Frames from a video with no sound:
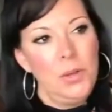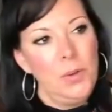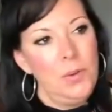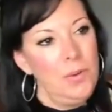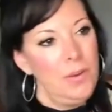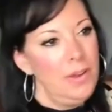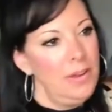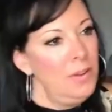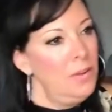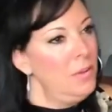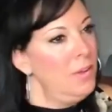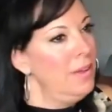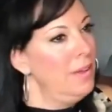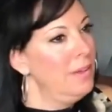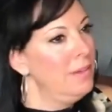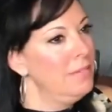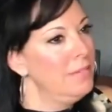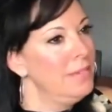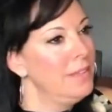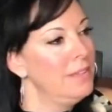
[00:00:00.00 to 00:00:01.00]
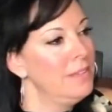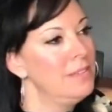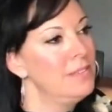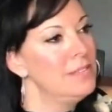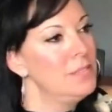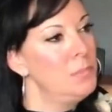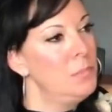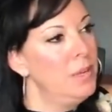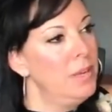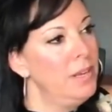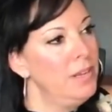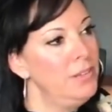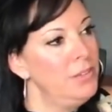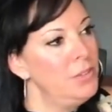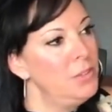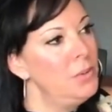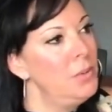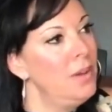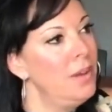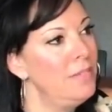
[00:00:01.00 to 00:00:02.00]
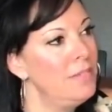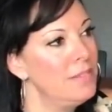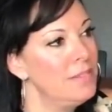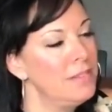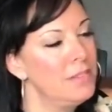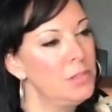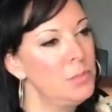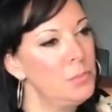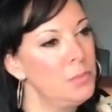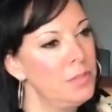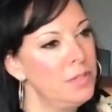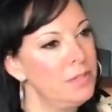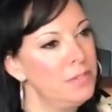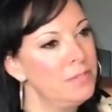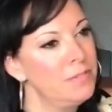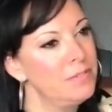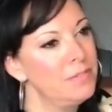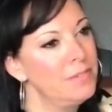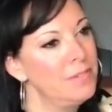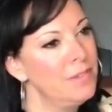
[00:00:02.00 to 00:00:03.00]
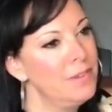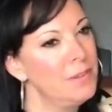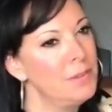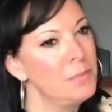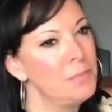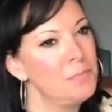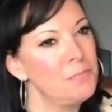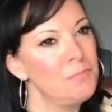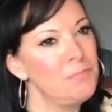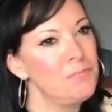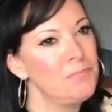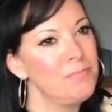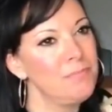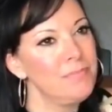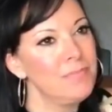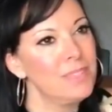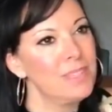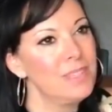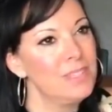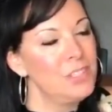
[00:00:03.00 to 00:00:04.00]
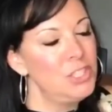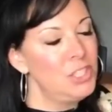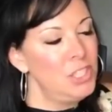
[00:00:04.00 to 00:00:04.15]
No, I don't have guilt, but I do have a little bit of um,